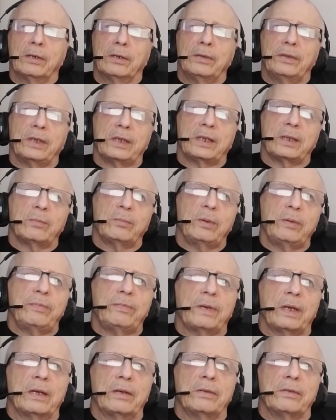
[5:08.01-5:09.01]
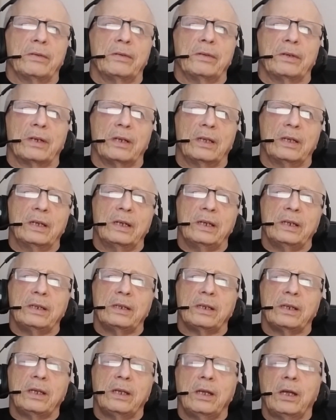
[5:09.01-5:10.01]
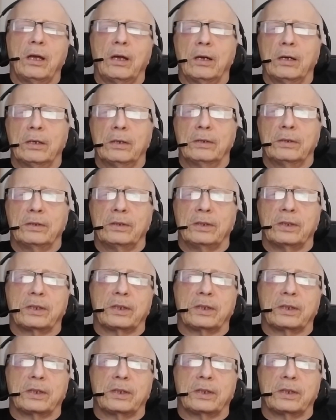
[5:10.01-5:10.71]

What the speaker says: They can be found online. You